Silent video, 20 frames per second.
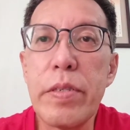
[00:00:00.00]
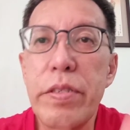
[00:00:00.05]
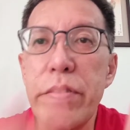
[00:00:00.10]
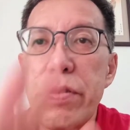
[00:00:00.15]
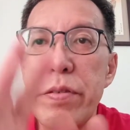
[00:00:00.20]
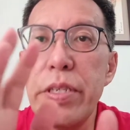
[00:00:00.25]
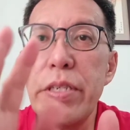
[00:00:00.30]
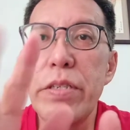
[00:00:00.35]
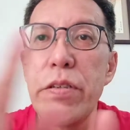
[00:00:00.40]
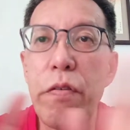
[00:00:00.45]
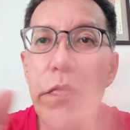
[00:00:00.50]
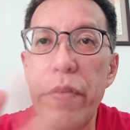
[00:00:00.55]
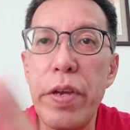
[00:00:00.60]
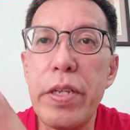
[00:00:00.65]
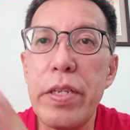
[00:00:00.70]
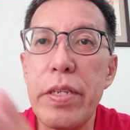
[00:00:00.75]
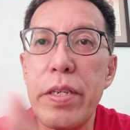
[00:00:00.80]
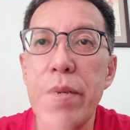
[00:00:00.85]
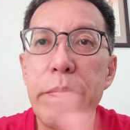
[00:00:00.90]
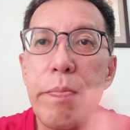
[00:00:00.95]
series of
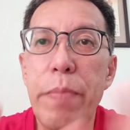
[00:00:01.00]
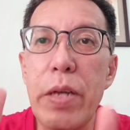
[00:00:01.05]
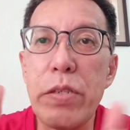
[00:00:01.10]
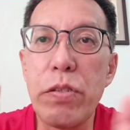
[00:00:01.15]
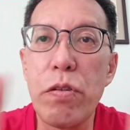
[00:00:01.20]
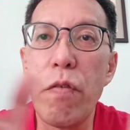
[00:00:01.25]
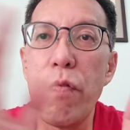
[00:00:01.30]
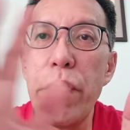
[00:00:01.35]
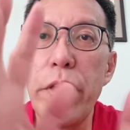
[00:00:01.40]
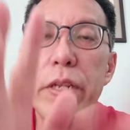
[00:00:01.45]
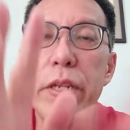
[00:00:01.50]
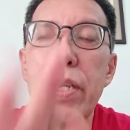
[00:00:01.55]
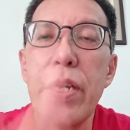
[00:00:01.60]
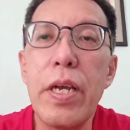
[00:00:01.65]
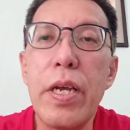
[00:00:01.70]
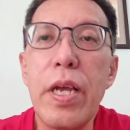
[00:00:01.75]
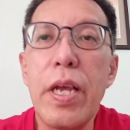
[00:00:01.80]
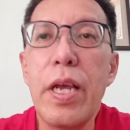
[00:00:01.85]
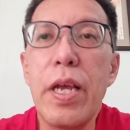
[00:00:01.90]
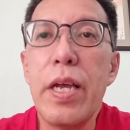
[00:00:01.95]
it, parts of it.
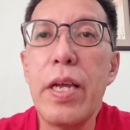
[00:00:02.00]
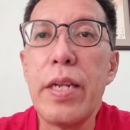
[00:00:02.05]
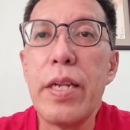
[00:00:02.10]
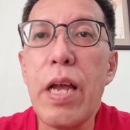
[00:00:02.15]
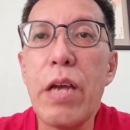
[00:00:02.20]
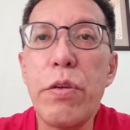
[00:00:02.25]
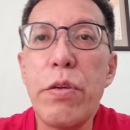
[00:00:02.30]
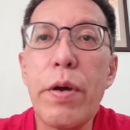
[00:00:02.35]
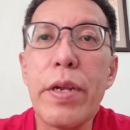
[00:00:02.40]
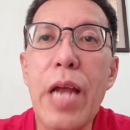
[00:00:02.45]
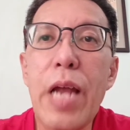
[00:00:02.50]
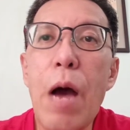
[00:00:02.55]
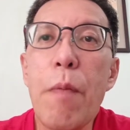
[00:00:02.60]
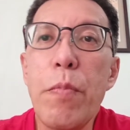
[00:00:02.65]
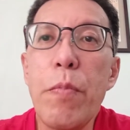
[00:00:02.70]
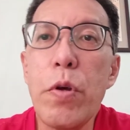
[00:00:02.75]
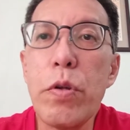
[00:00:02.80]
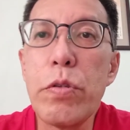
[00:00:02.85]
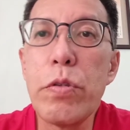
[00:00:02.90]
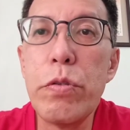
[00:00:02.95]
Now you want to
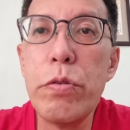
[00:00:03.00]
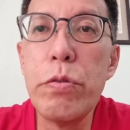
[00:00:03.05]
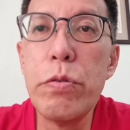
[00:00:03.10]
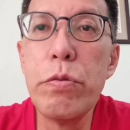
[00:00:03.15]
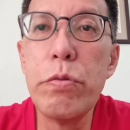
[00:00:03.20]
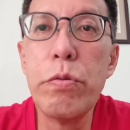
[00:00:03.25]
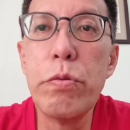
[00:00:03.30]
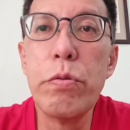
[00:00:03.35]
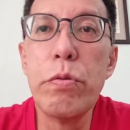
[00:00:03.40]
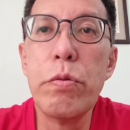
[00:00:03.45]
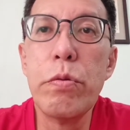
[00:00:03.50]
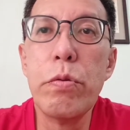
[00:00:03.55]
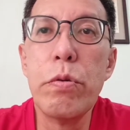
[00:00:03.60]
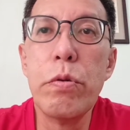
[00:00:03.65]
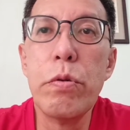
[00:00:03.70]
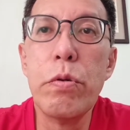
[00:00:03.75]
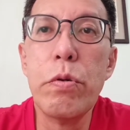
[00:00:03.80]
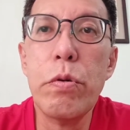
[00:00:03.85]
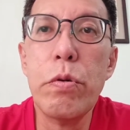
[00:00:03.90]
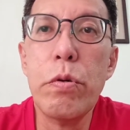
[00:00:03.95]
upload to
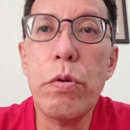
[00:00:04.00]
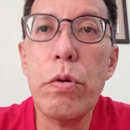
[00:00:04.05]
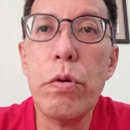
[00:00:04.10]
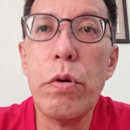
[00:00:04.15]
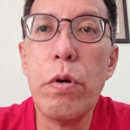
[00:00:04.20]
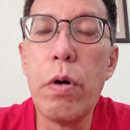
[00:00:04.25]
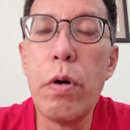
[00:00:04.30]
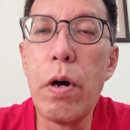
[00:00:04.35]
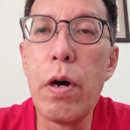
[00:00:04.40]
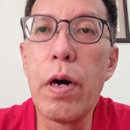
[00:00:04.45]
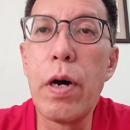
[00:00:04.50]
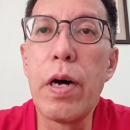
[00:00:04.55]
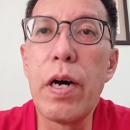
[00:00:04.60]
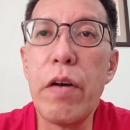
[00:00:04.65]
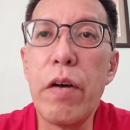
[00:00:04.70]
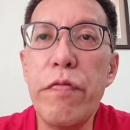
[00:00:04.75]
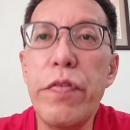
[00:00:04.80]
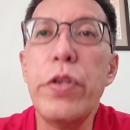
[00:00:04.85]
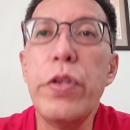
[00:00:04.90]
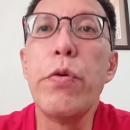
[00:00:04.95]

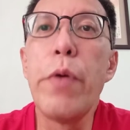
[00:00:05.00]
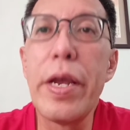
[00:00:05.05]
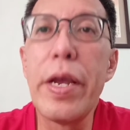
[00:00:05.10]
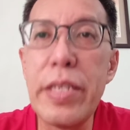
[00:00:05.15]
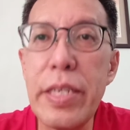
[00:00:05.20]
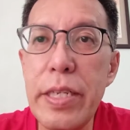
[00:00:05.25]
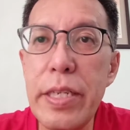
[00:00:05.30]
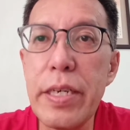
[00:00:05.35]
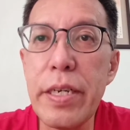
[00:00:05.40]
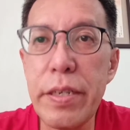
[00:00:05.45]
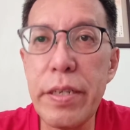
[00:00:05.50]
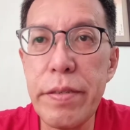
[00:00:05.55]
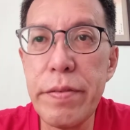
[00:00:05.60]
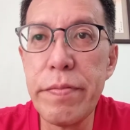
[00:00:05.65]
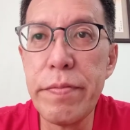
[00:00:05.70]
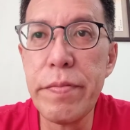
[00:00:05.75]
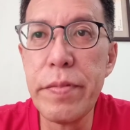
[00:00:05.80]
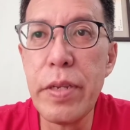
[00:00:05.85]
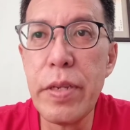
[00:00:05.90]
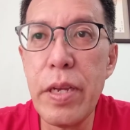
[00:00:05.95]
a video editor.
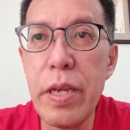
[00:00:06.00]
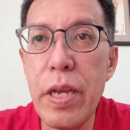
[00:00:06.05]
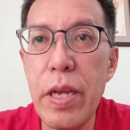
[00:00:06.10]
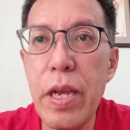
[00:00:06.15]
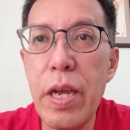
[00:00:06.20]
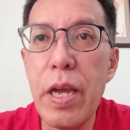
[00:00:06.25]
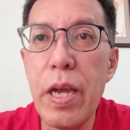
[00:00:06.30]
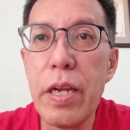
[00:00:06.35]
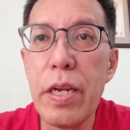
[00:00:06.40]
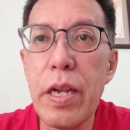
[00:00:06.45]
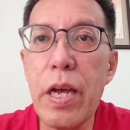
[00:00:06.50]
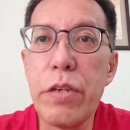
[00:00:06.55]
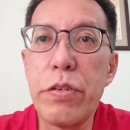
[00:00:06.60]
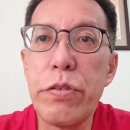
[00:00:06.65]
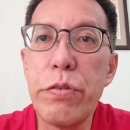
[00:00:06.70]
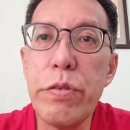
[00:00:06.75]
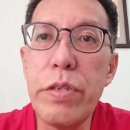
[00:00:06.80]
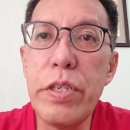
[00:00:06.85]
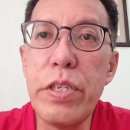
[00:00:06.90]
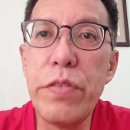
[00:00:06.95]
Now
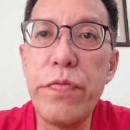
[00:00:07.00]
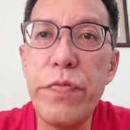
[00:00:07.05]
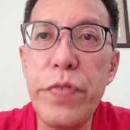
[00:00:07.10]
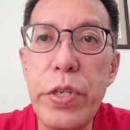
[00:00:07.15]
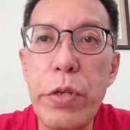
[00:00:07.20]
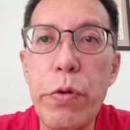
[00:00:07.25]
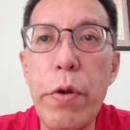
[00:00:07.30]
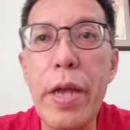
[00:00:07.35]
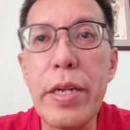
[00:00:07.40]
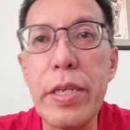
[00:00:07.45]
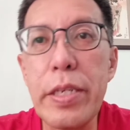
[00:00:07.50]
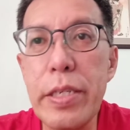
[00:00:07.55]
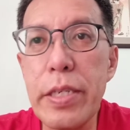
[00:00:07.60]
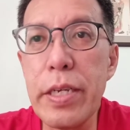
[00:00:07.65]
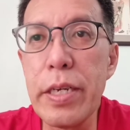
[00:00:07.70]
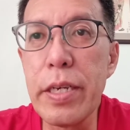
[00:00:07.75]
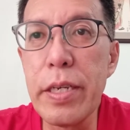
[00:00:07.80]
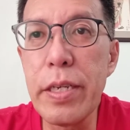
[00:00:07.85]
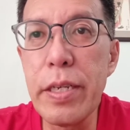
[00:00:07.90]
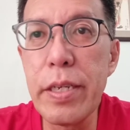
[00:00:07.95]
through this video
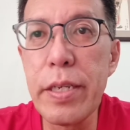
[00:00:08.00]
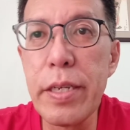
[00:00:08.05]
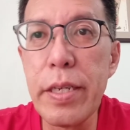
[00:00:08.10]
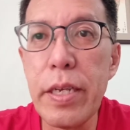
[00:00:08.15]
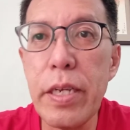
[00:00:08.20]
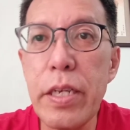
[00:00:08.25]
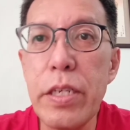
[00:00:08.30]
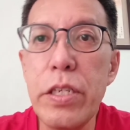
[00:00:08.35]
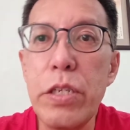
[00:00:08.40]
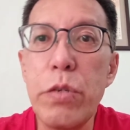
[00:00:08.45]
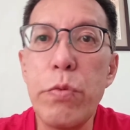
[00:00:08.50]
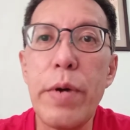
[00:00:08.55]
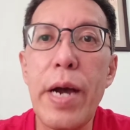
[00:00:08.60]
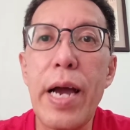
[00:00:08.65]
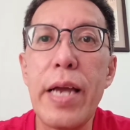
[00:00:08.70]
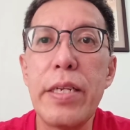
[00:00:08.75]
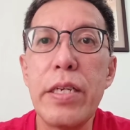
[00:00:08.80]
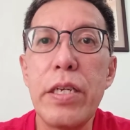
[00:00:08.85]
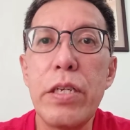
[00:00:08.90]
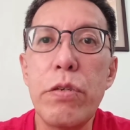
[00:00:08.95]
editor, you will
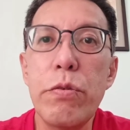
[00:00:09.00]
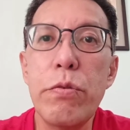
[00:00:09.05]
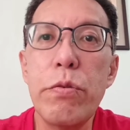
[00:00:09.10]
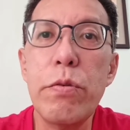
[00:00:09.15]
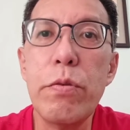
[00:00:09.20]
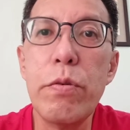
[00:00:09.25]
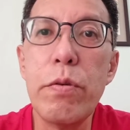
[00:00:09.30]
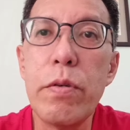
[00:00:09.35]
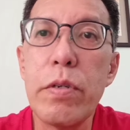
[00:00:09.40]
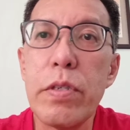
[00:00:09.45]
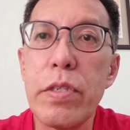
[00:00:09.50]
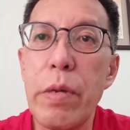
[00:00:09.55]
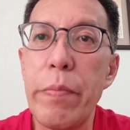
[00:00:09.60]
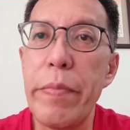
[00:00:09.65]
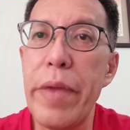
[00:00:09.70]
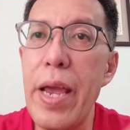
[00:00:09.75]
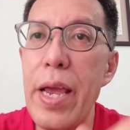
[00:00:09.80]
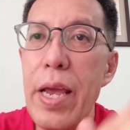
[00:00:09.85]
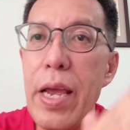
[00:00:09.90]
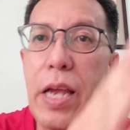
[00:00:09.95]
either do some
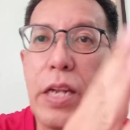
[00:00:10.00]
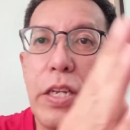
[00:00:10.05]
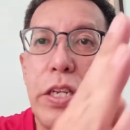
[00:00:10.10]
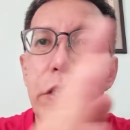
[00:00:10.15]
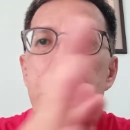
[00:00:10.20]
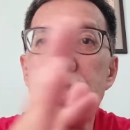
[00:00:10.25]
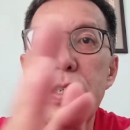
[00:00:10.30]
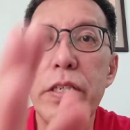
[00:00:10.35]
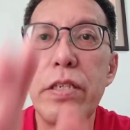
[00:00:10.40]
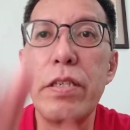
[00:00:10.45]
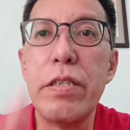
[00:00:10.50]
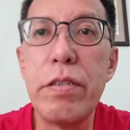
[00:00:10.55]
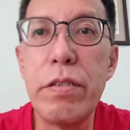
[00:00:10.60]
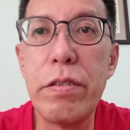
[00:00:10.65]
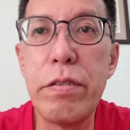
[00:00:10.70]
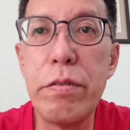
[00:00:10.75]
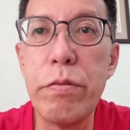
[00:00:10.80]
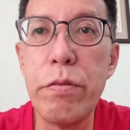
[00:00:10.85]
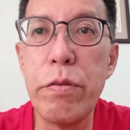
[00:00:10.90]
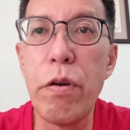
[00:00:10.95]
additions
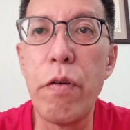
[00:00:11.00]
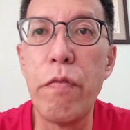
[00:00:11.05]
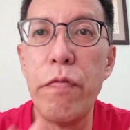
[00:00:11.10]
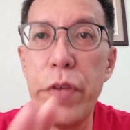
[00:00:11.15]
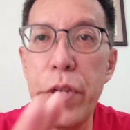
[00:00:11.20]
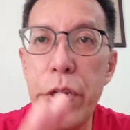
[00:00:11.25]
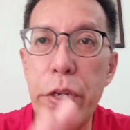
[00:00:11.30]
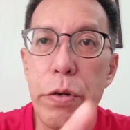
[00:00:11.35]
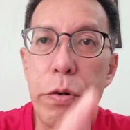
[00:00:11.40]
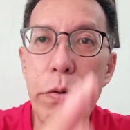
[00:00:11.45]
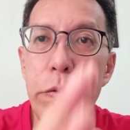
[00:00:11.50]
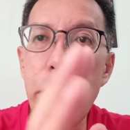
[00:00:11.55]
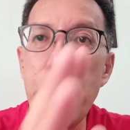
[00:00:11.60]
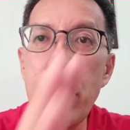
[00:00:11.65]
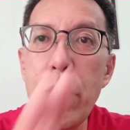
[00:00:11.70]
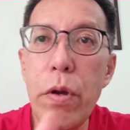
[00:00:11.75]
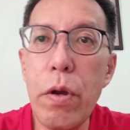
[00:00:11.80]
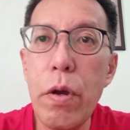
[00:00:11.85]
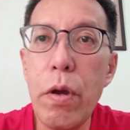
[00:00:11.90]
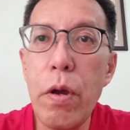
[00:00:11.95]
to your video,
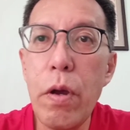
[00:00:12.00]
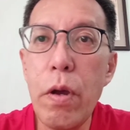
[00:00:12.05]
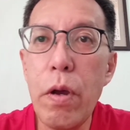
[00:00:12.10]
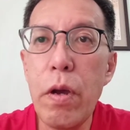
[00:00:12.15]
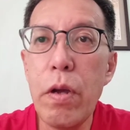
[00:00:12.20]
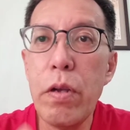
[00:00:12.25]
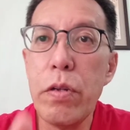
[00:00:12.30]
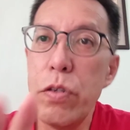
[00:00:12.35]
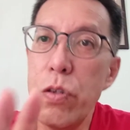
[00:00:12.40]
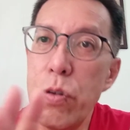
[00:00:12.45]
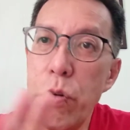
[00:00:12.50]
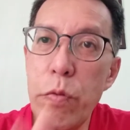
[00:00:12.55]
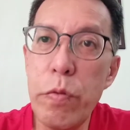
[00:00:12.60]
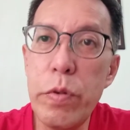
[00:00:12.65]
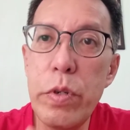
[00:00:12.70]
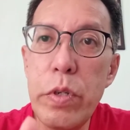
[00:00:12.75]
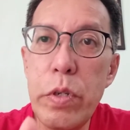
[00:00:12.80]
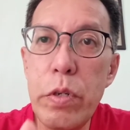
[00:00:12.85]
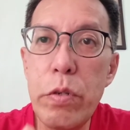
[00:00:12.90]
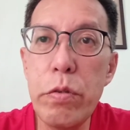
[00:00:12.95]

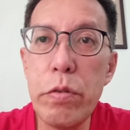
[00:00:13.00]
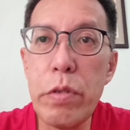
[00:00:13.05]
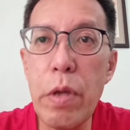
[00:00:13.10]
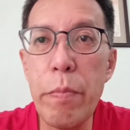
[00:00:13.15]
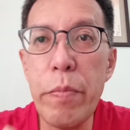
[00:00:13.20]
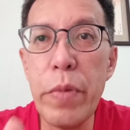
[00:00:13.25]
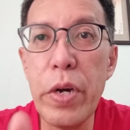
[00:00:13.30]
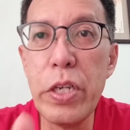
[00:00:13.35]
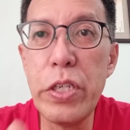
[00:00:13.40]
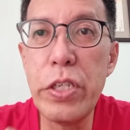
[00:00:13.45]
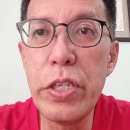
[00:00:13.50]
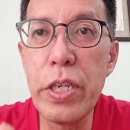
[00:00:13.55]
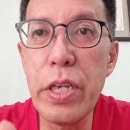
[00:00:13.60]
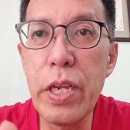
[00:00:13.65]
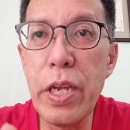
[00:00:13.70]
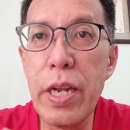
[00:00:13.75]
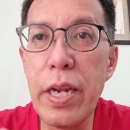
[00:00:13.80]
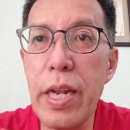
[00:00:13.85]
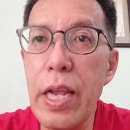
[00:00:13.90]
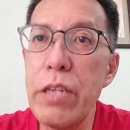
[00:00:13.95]
you do some
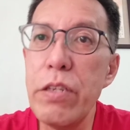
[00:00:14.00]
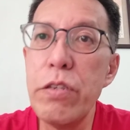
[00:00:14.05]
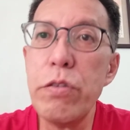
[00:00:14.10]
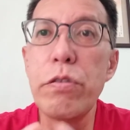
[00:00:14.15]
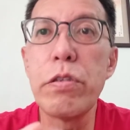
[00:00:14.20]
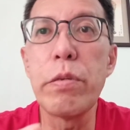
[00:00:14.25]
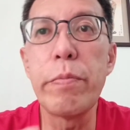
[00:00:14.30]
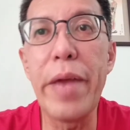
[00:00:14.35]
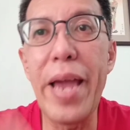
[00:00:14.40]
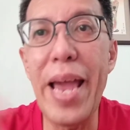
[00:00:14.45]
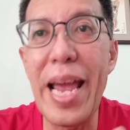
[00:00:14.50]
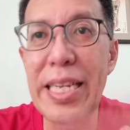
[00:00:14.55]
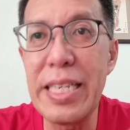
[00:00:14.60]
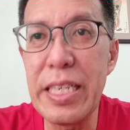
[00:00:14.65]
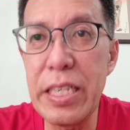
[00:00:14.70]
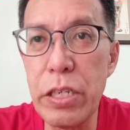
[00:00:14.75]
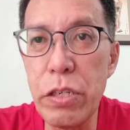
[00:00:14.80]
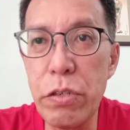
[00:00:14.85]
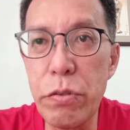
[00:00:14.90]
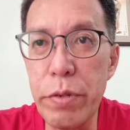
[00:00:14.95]
merging, and then do some
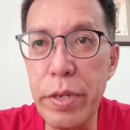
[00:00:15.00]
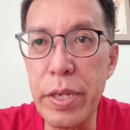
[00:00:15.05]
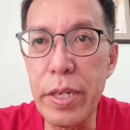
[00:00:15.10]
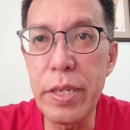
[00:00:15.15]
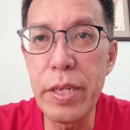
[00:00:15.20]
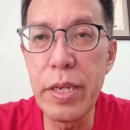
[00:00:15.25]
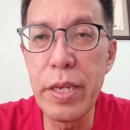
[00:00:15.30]
editing to it.